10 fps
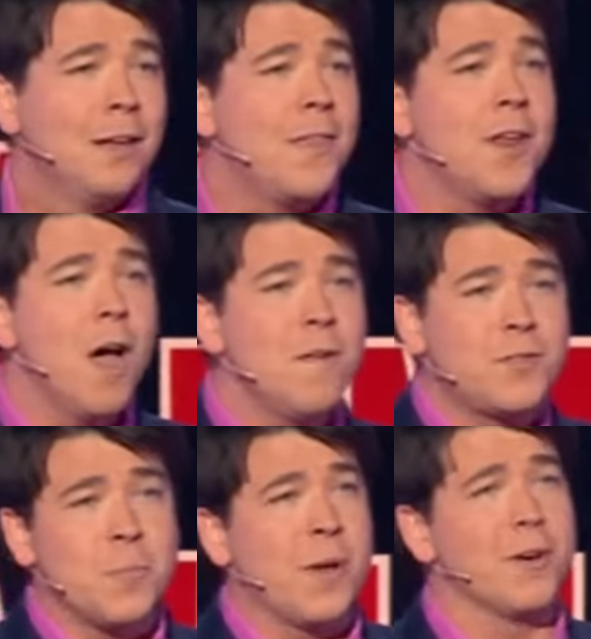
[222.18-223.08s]
And then
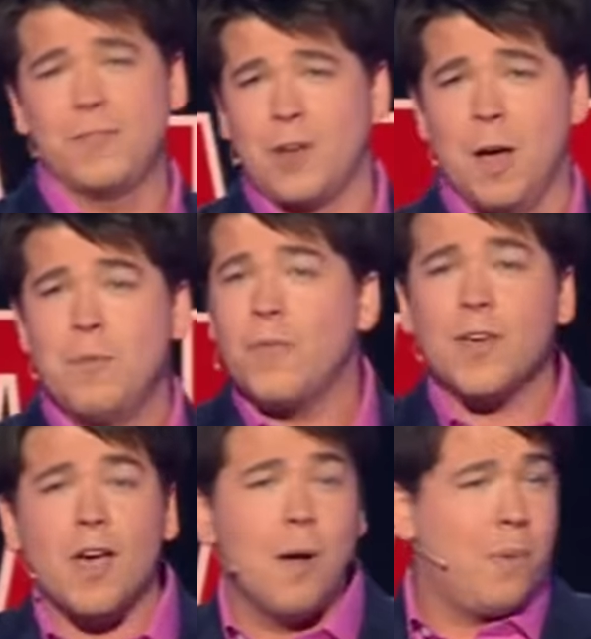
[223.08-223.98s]
after a period of time, not the
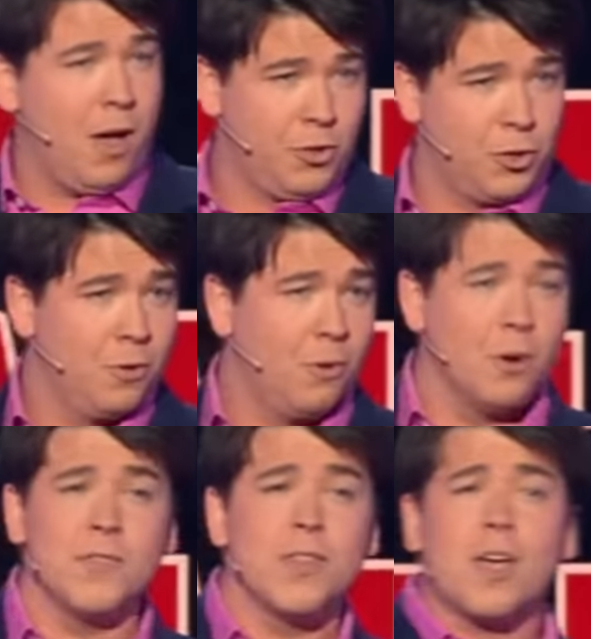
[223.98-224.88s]
car behind you, or
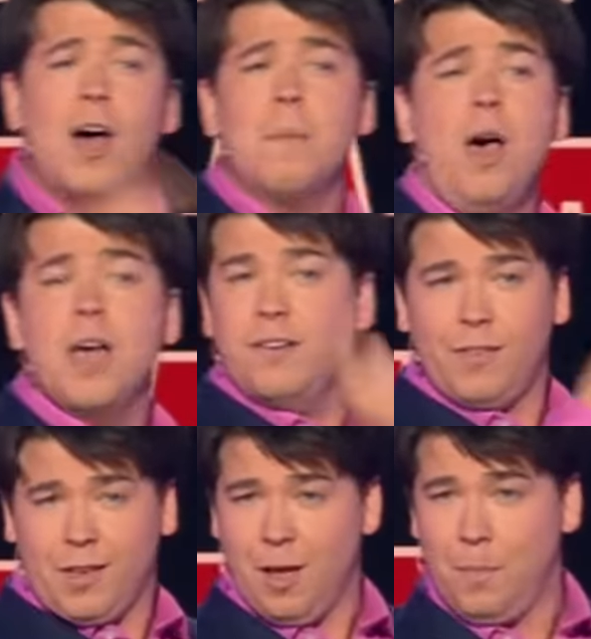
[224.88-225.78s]
even the car behind
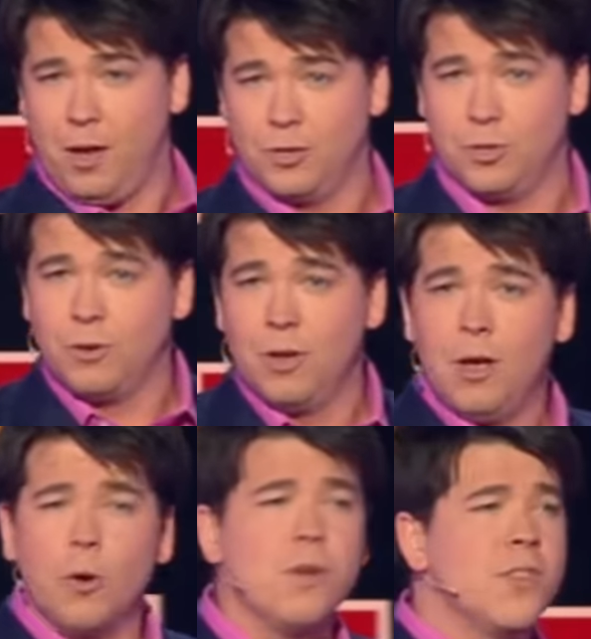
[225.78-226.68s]
the car behind you,
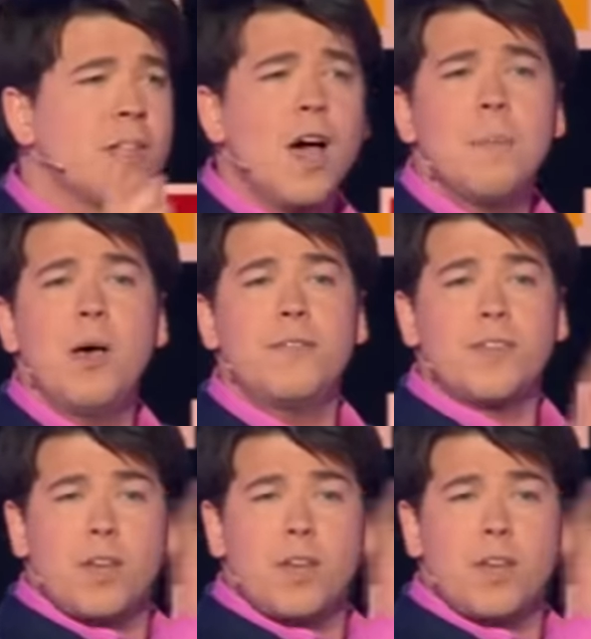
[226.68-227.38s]
or even the car behind the